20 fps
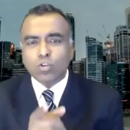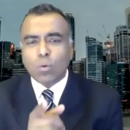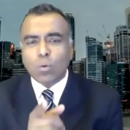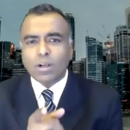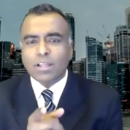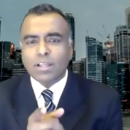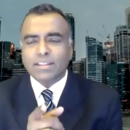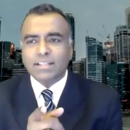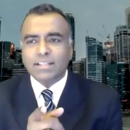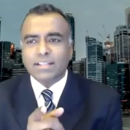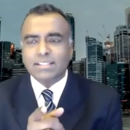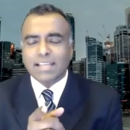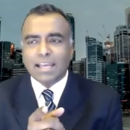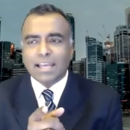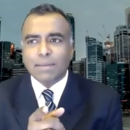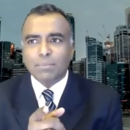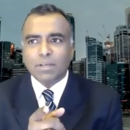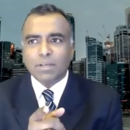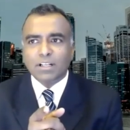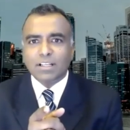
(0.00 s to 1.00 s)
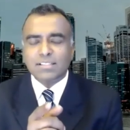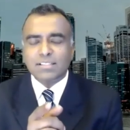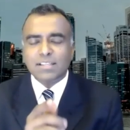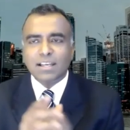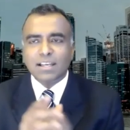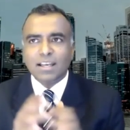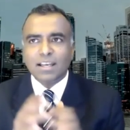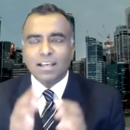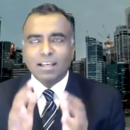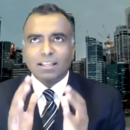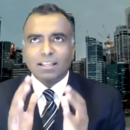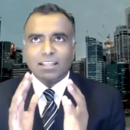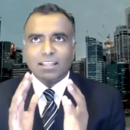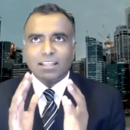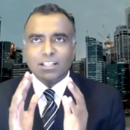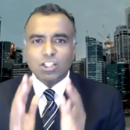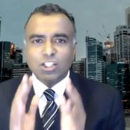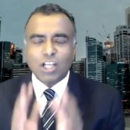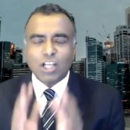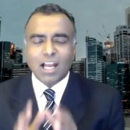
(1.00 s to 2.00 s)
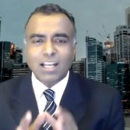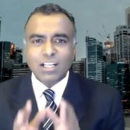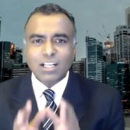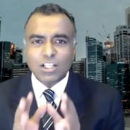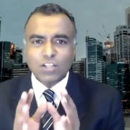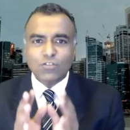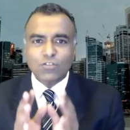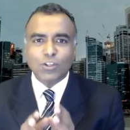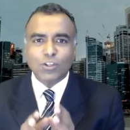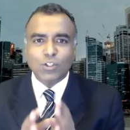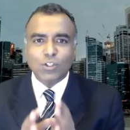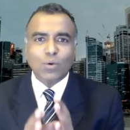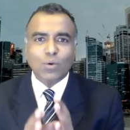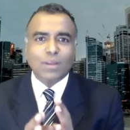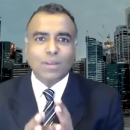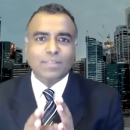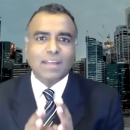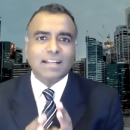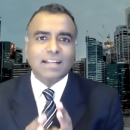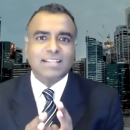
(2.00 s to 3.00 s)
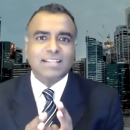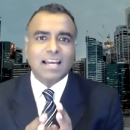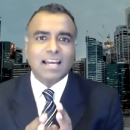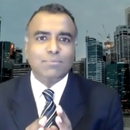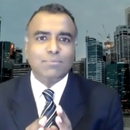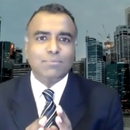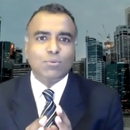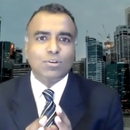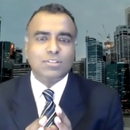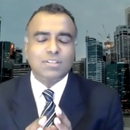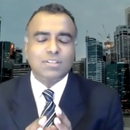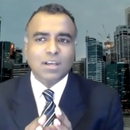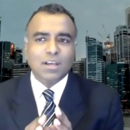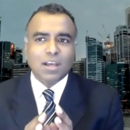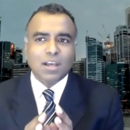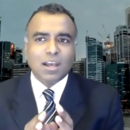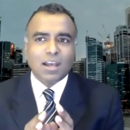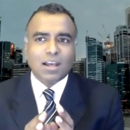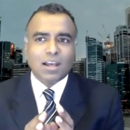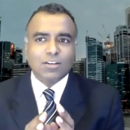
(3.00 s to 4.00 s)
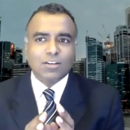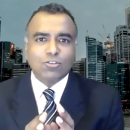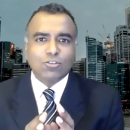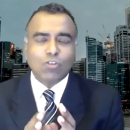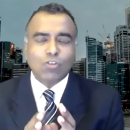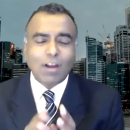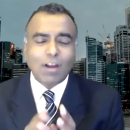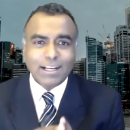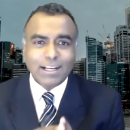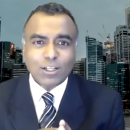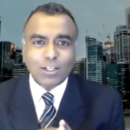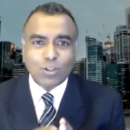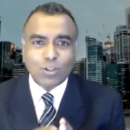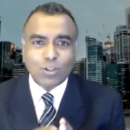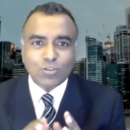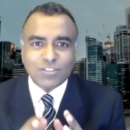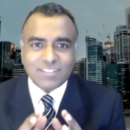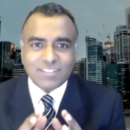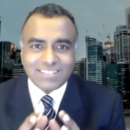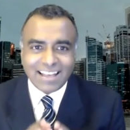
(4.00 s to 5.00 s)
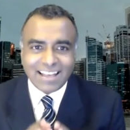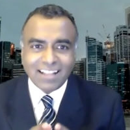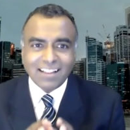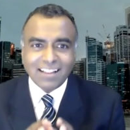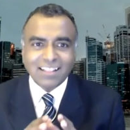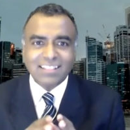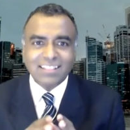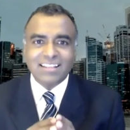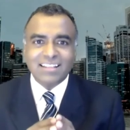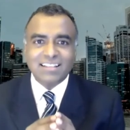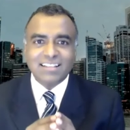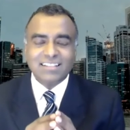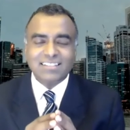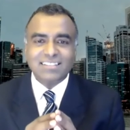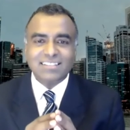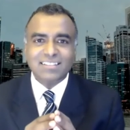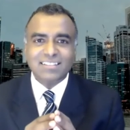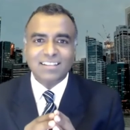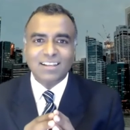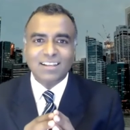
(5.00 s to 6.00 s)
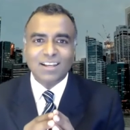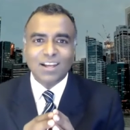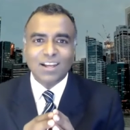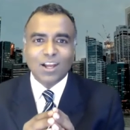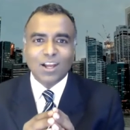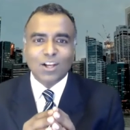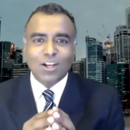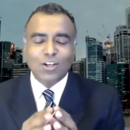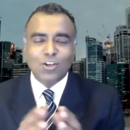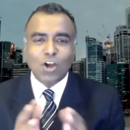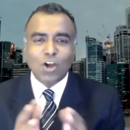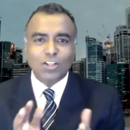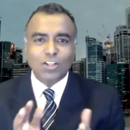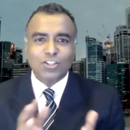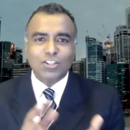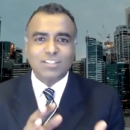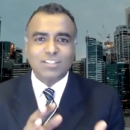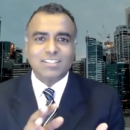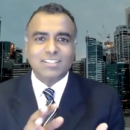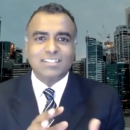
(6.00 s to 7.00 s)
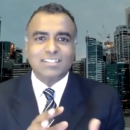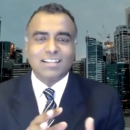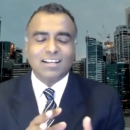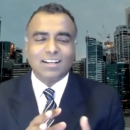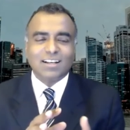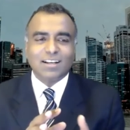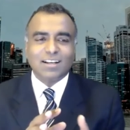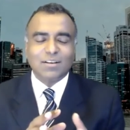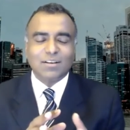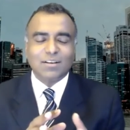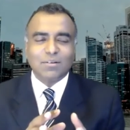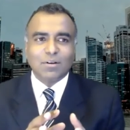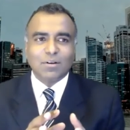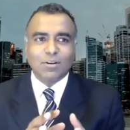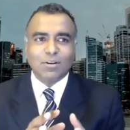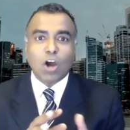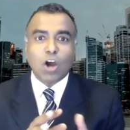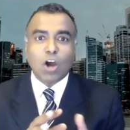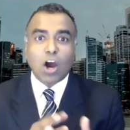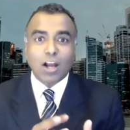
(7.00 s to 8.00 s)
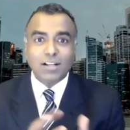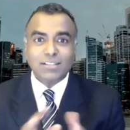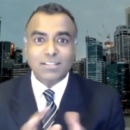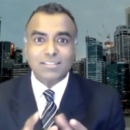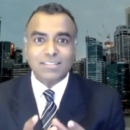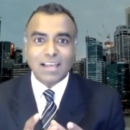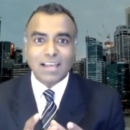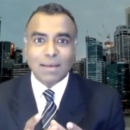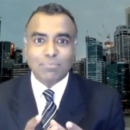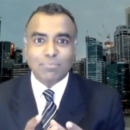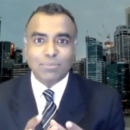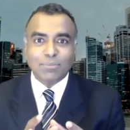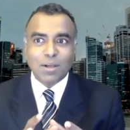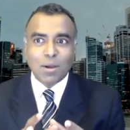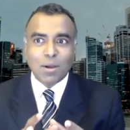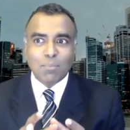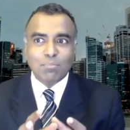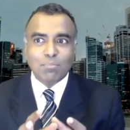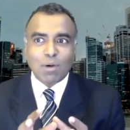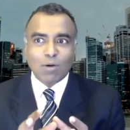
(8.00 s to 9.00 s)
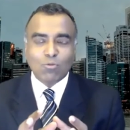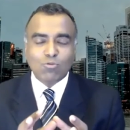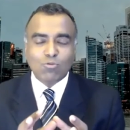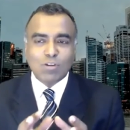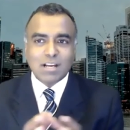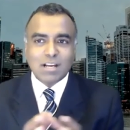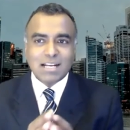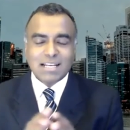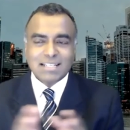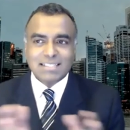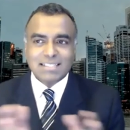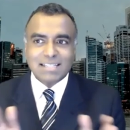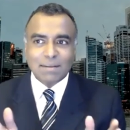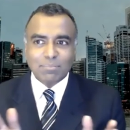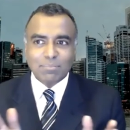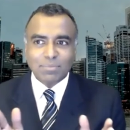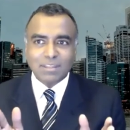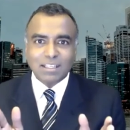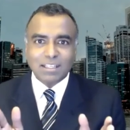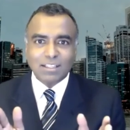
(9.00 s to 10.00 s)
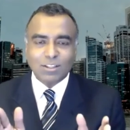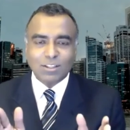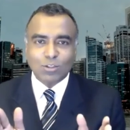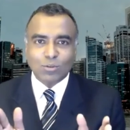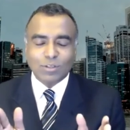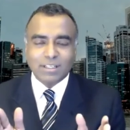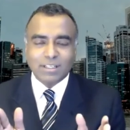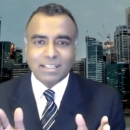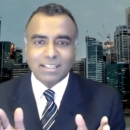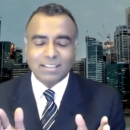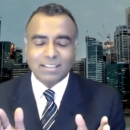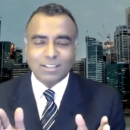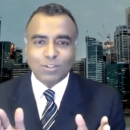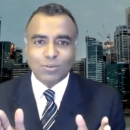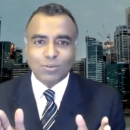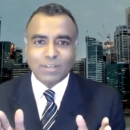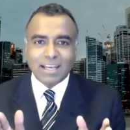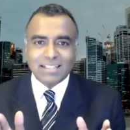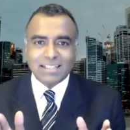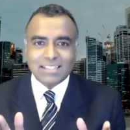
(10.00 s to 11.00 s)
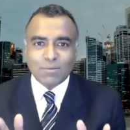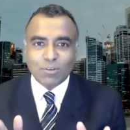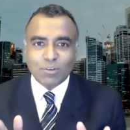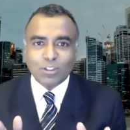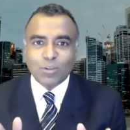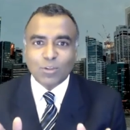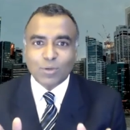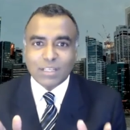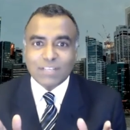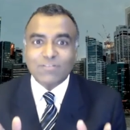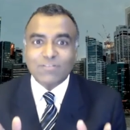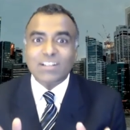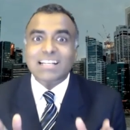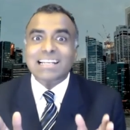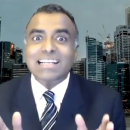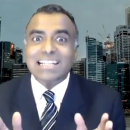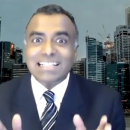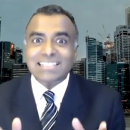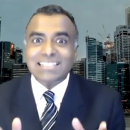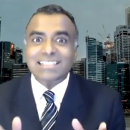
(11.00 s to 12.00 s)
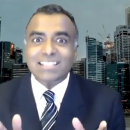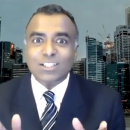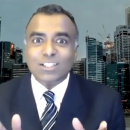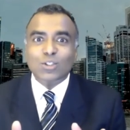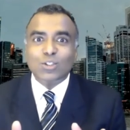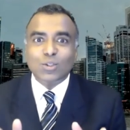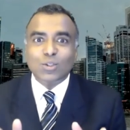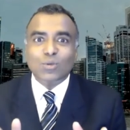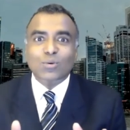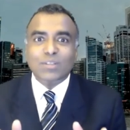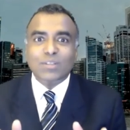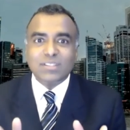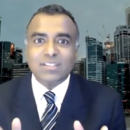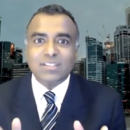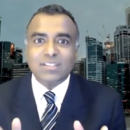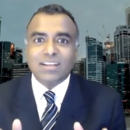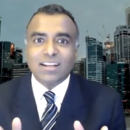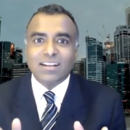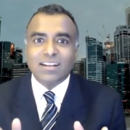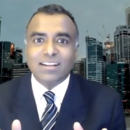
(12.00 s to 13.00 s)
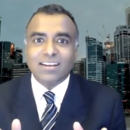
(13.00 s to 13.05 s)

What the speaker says: one of the things, Emil, is the challenge for you at that time was trying to sell this, not just as a concept, but really something to get someone to even listen to you, isn't it?